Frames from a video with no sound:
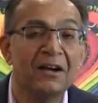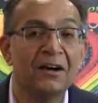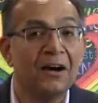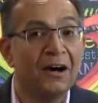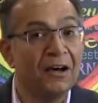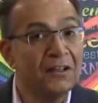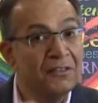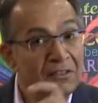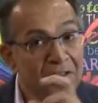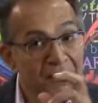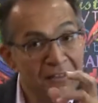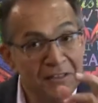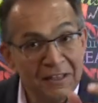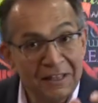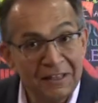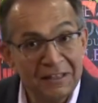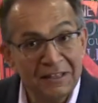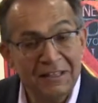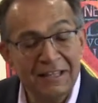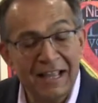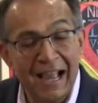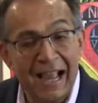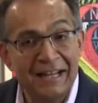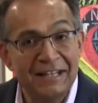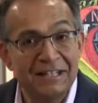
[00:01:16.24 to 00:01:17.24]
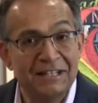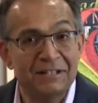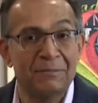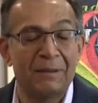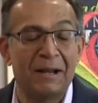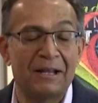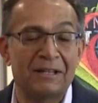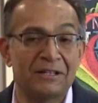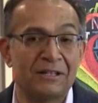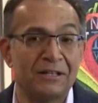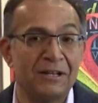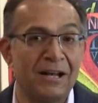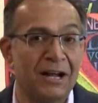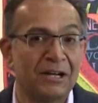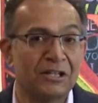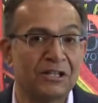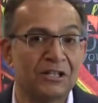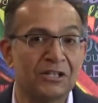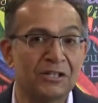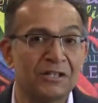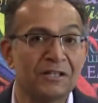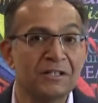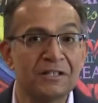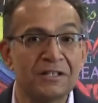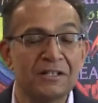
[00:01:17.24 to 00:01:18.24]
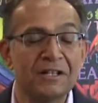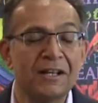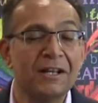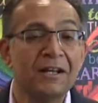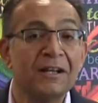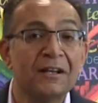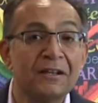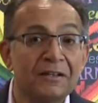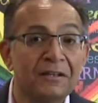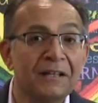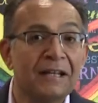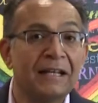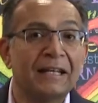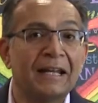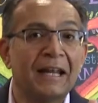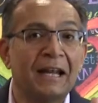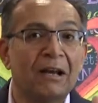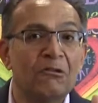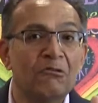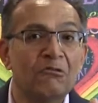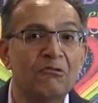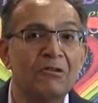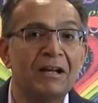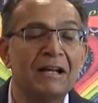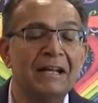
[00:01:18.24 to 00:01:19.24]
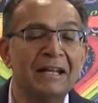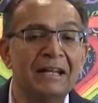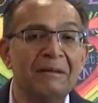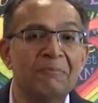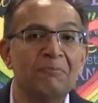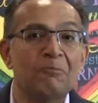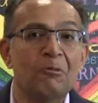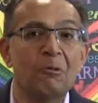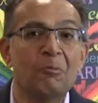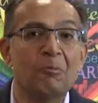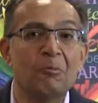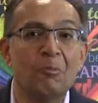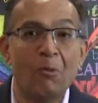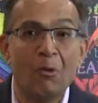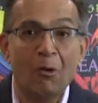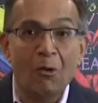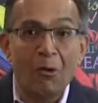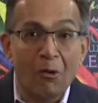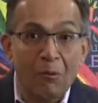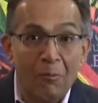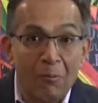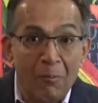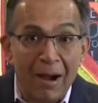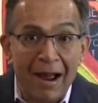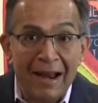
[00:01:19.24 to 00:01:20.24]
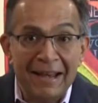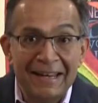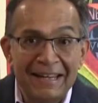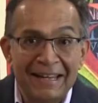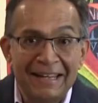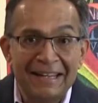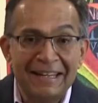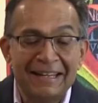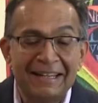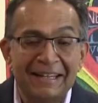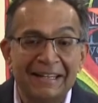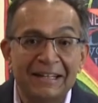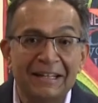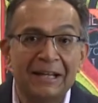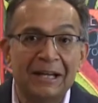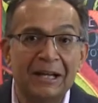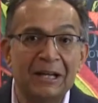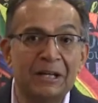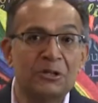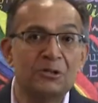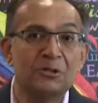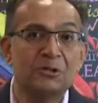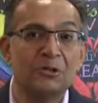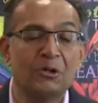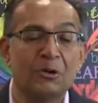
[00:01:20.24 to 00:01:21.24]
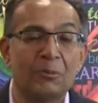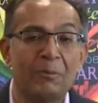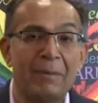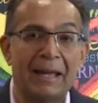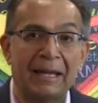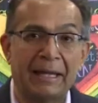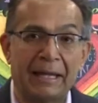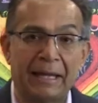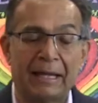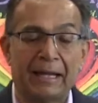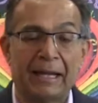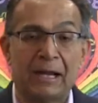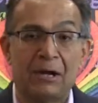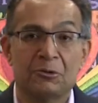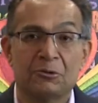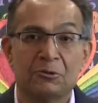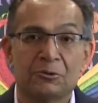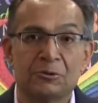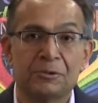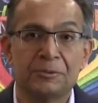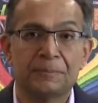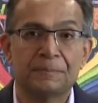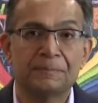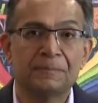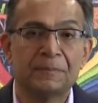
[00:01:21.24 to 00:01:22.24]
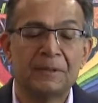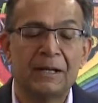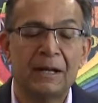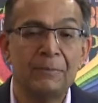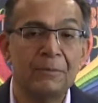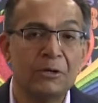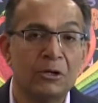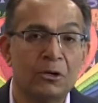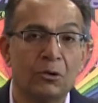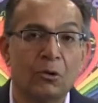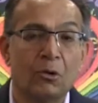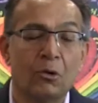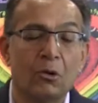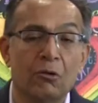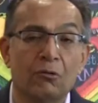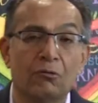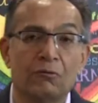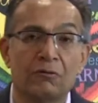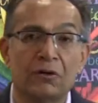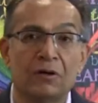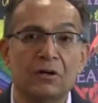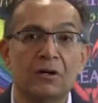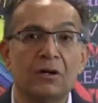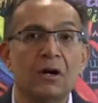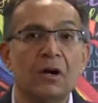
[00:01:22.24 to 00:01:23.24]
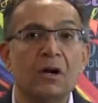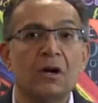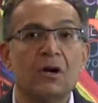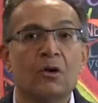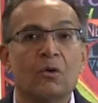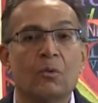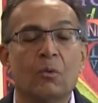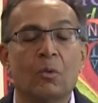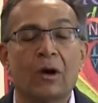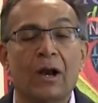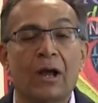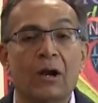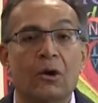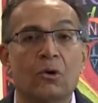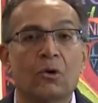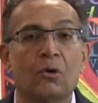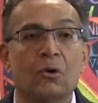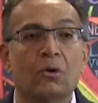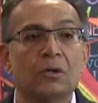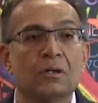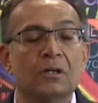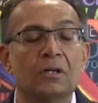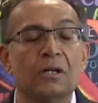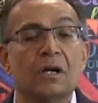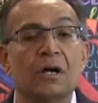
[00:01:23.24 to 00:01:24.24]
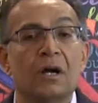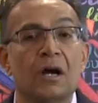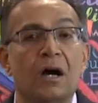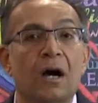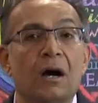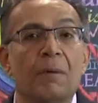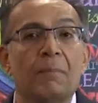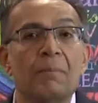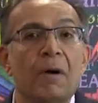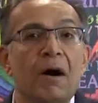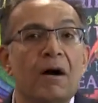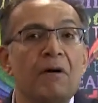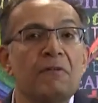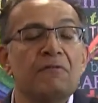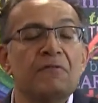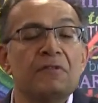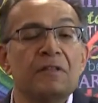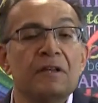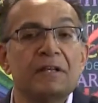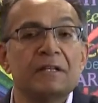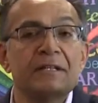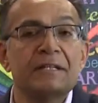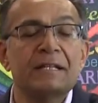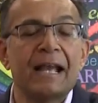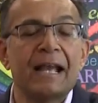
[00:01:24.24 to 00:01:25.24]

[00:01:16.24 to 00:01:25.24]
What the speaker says: other than the itemized deductions that can really put more money into your bank account. Let me go over what are called above the